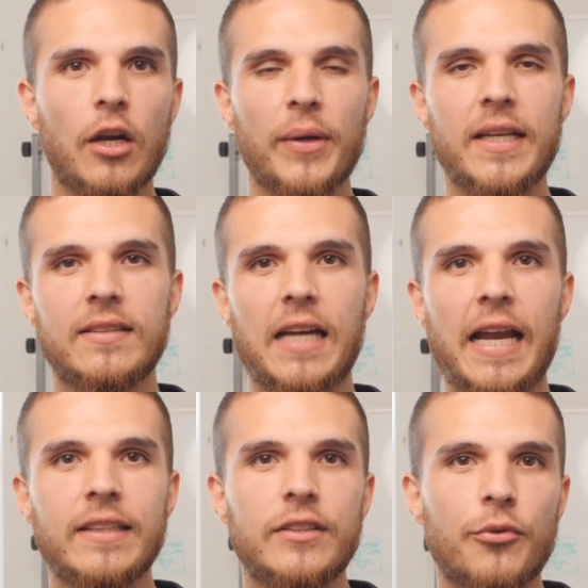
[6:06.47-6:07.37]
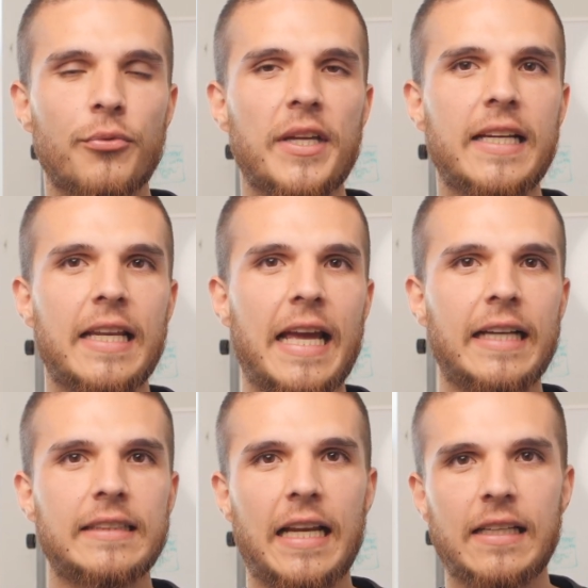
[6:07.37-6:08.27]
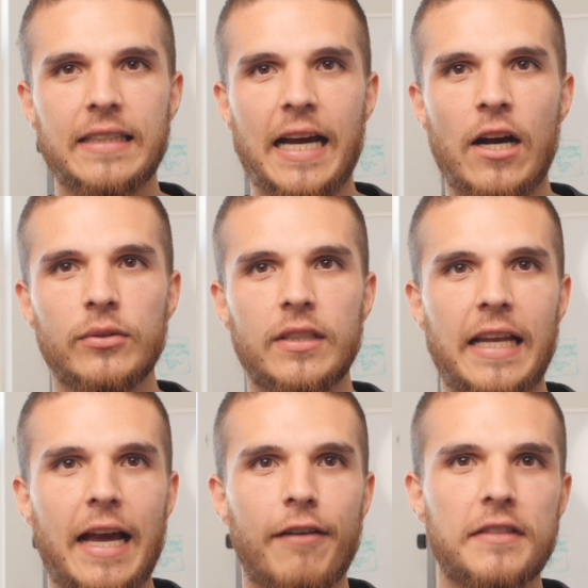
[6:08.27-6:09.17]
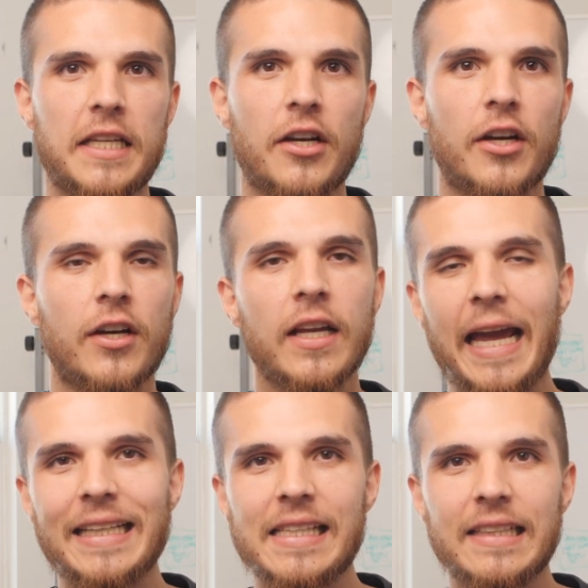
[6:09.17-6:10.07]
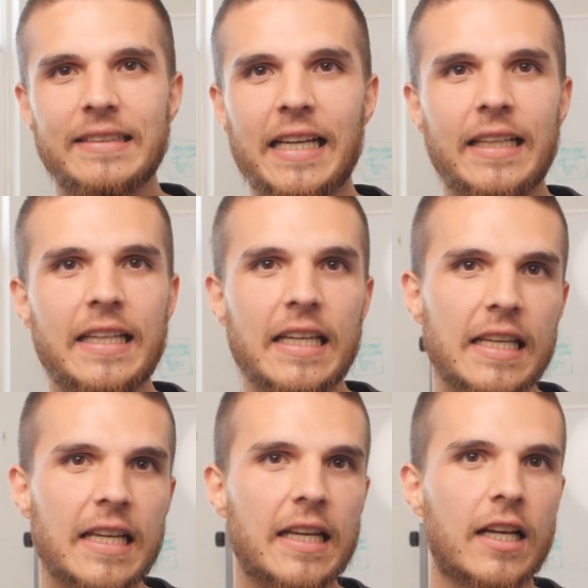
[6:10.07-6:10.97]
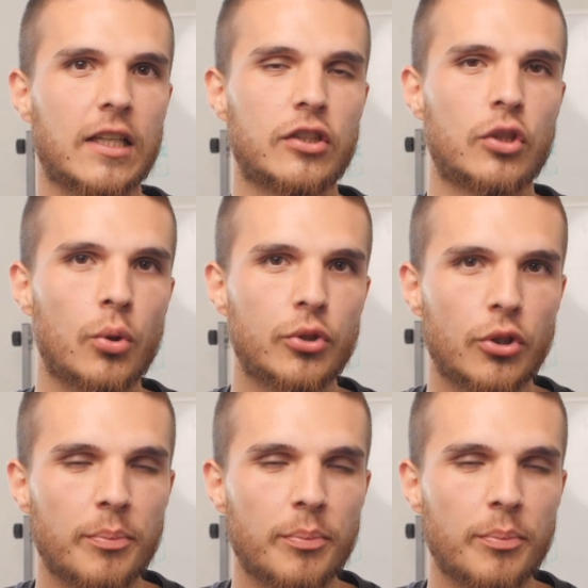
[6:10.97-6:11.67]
We decided to reconnect at his house and have dinner, and he said he needed a social